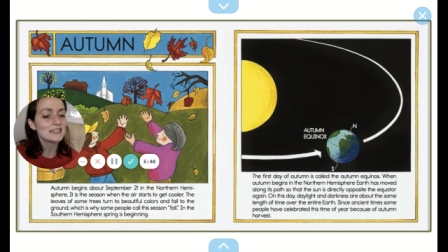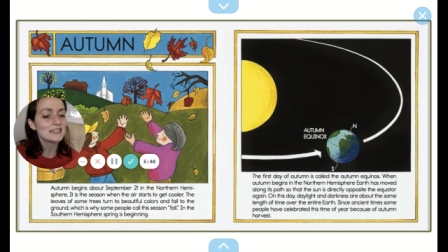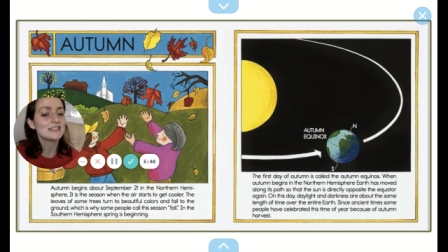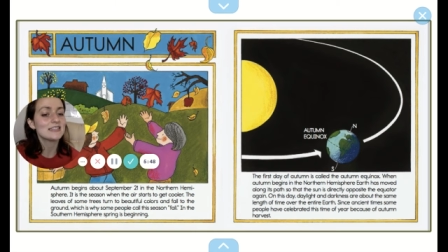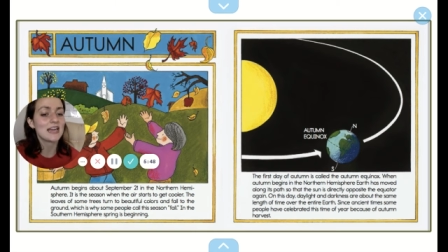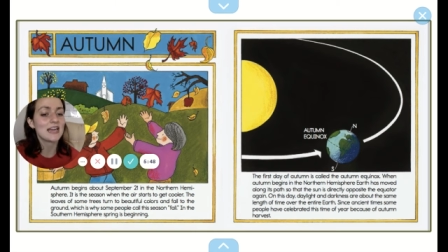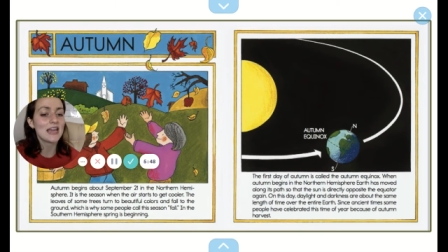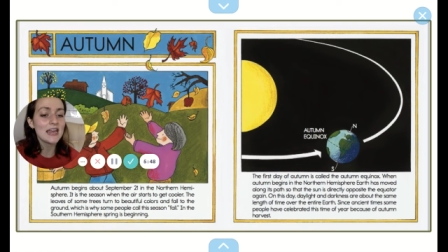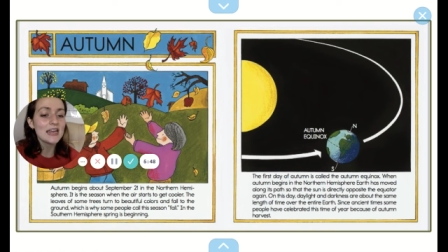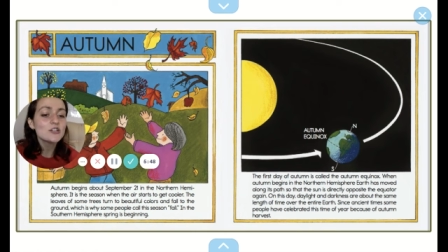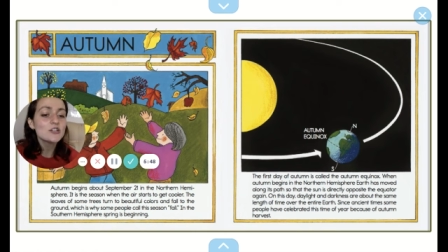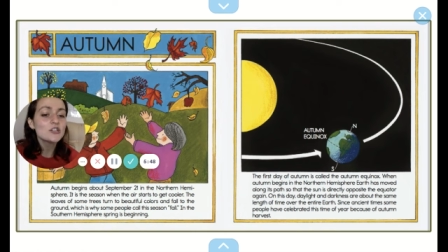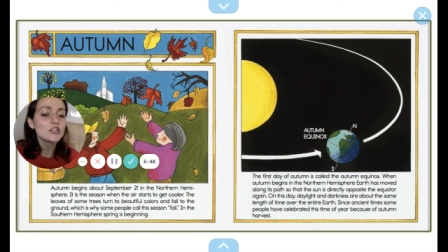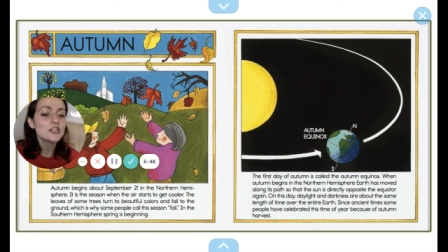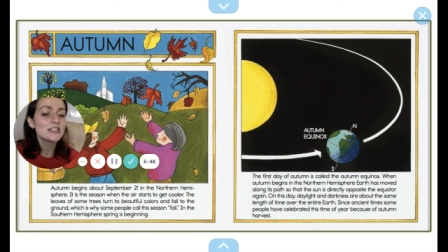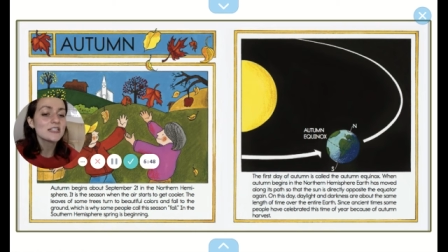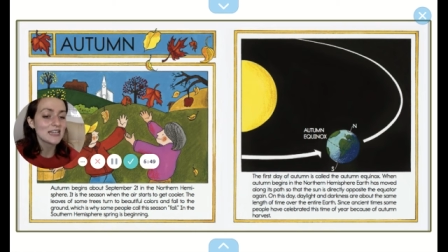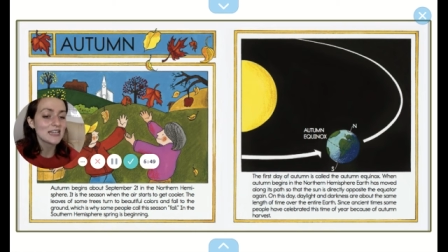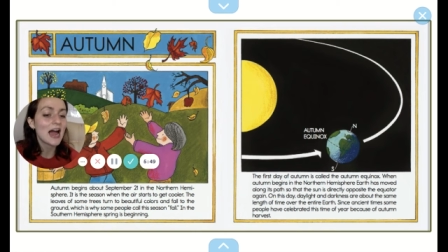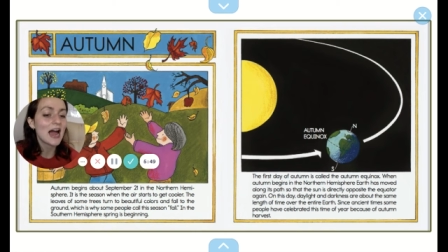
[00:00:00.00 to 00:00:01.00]
Since
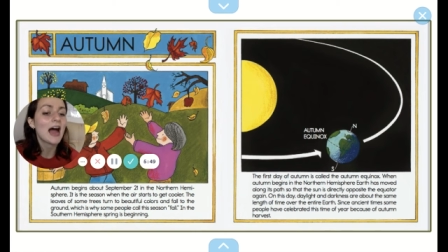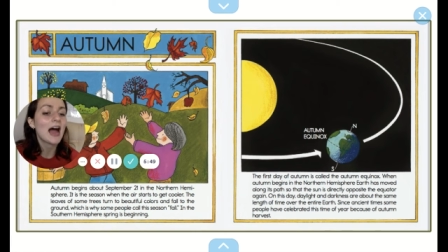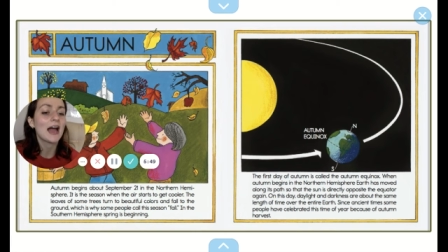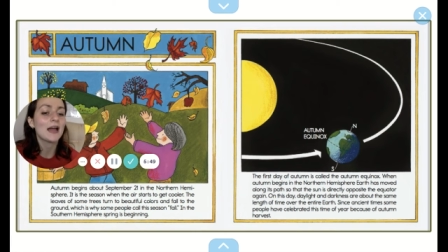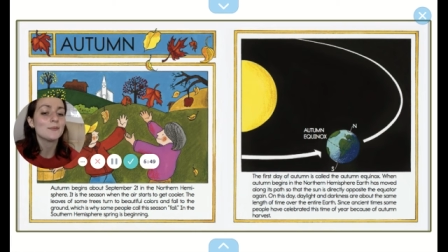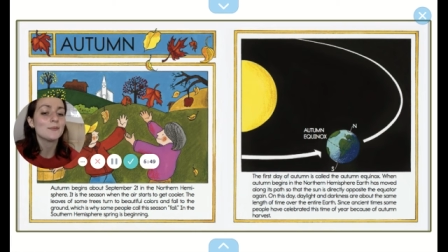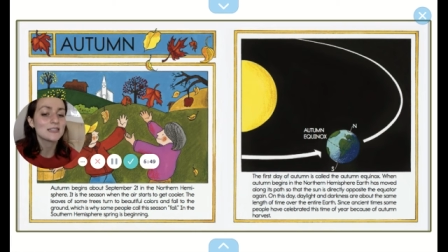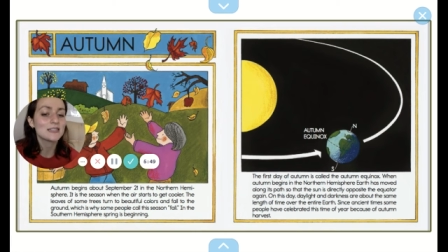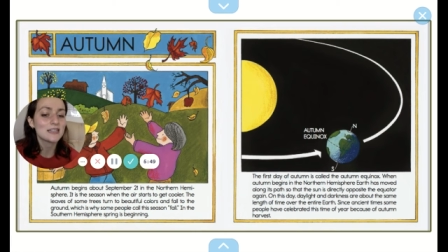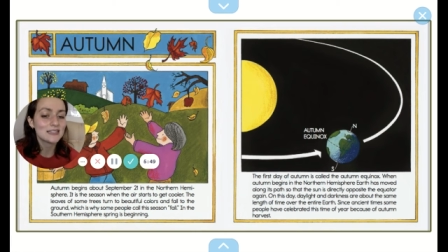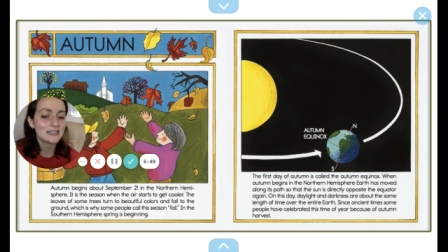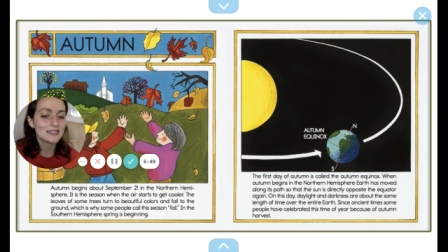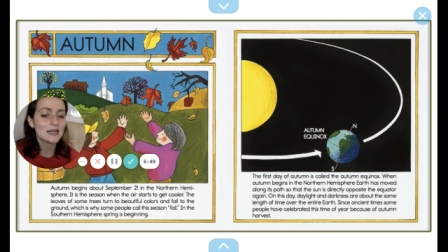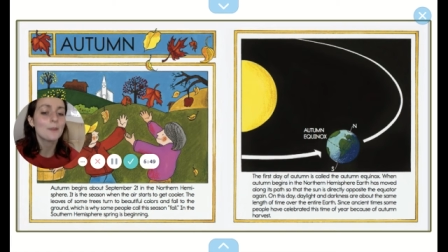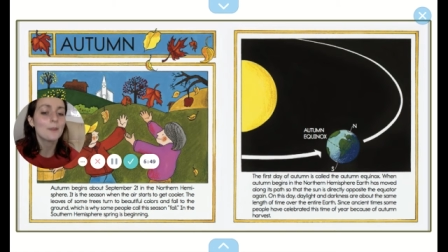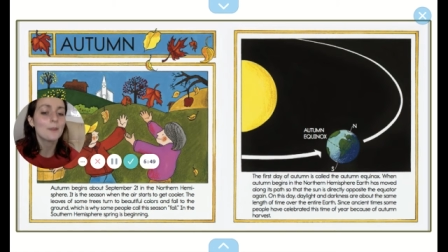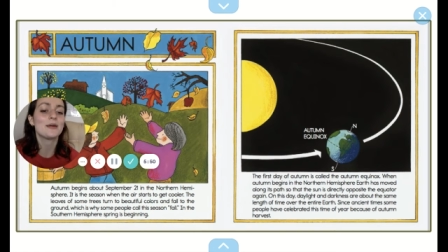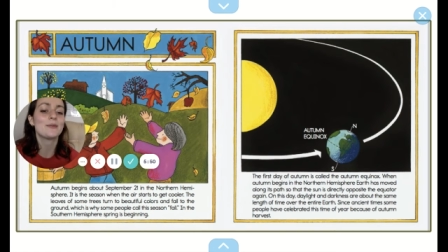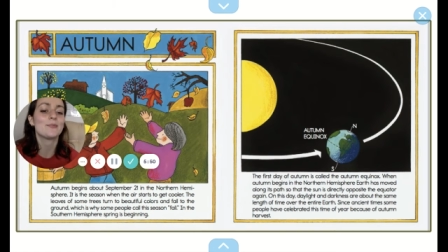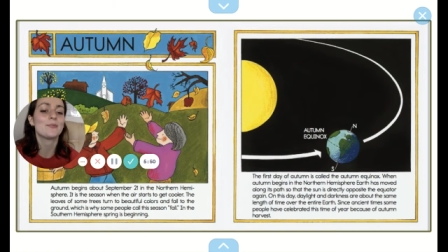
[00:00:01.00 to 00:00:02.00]
ancient times,
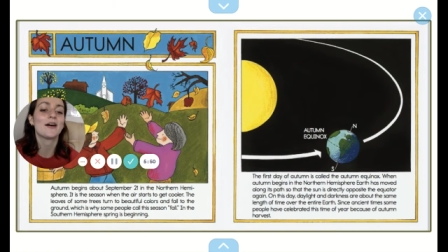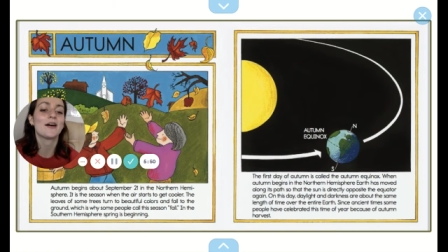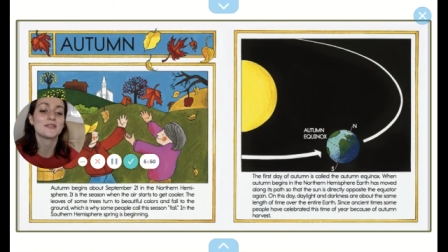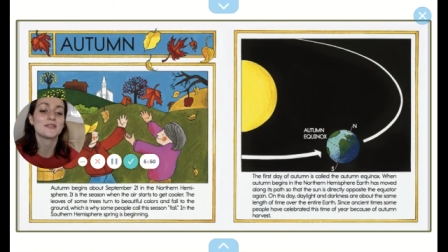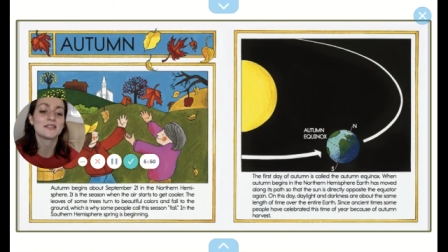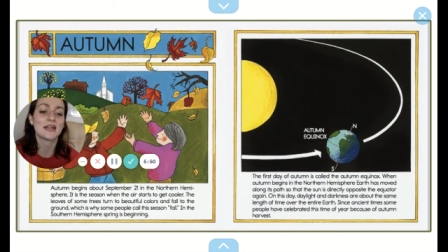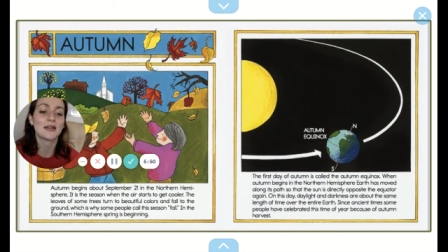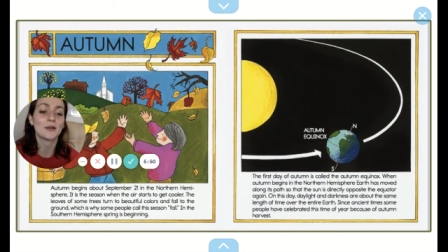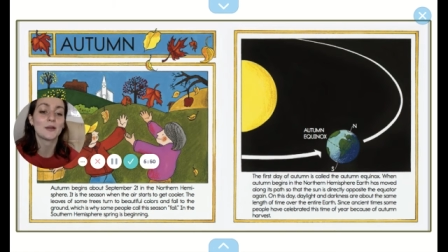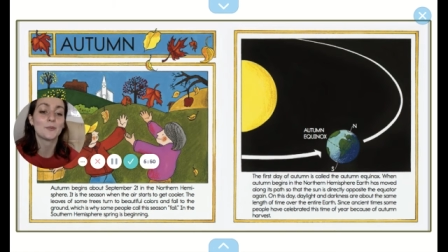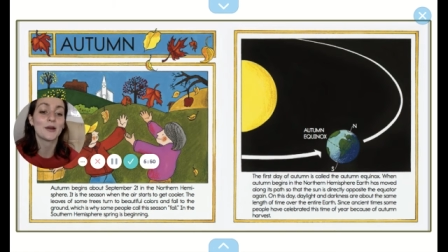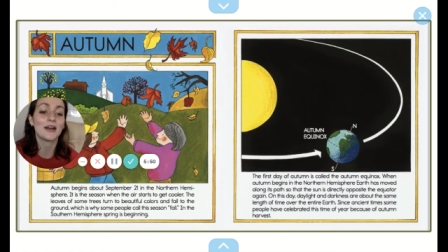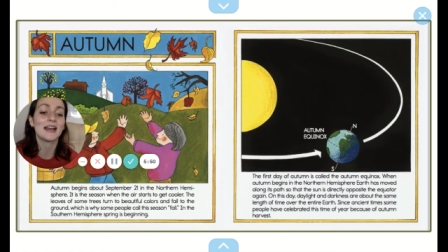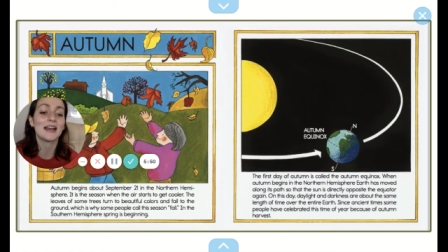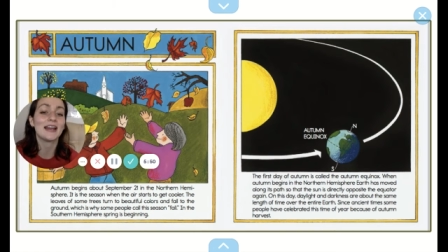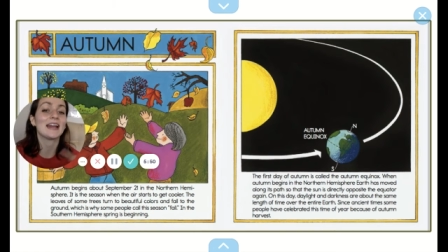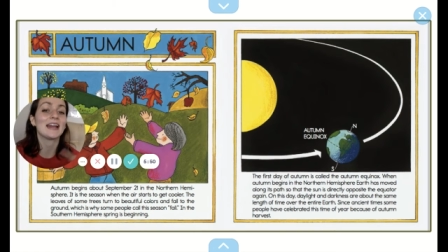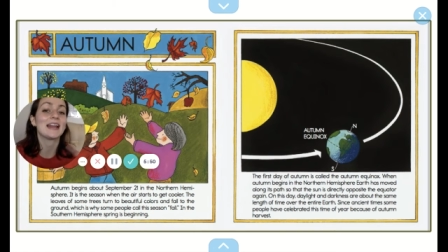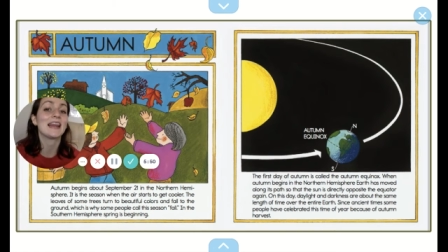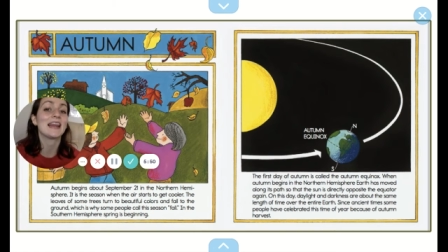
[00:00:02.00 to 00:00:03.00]
some people have
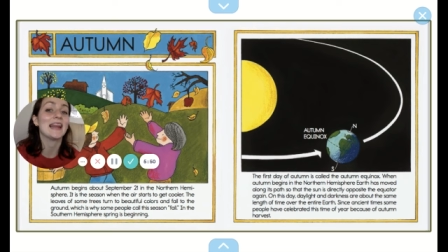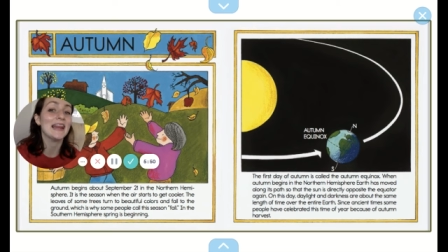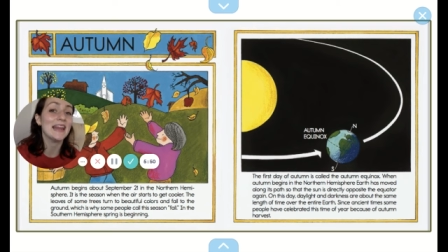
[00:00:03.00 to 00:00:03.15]
celebrated